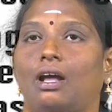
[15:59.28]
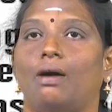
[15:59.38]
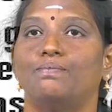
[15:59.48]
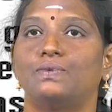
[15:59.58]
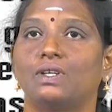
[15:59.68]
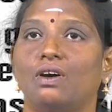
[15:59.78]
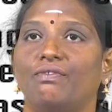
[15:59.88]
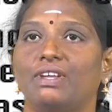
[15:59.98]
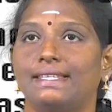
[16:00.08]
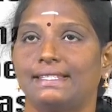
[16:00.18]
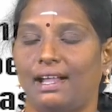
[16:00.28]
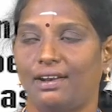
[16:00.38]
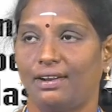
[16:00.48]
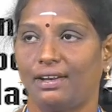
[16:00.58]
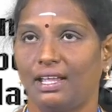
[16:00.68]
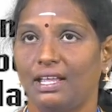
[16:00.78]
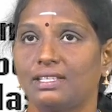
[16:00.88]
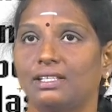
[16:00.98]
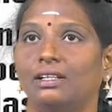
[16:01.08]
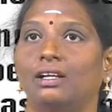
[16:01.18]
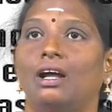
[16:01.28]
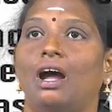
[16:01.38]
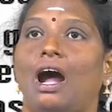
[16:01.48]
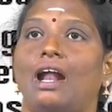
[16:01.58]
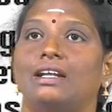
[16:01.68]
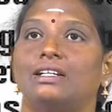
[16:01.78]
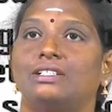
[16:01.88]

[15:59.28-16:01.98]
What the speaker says: absorbing sun rays and the